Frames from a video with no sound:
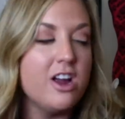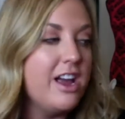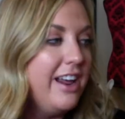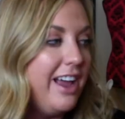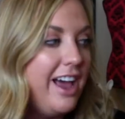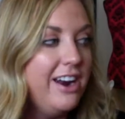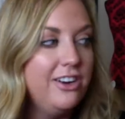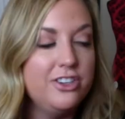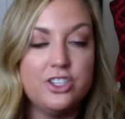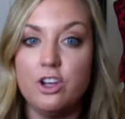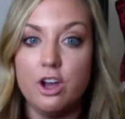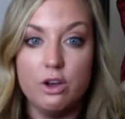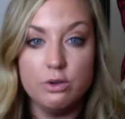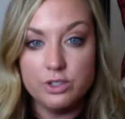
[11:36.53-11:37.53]
and it kind of just
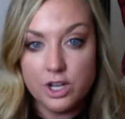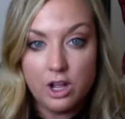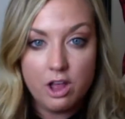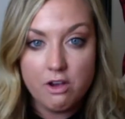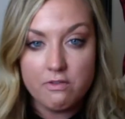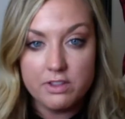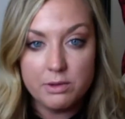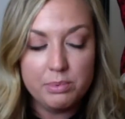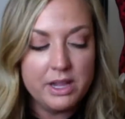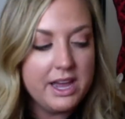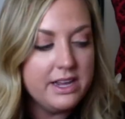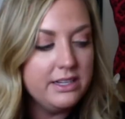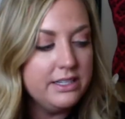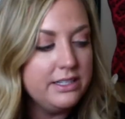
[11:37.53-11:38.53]
goes all over the
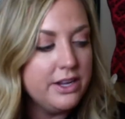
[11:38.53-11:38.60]
place.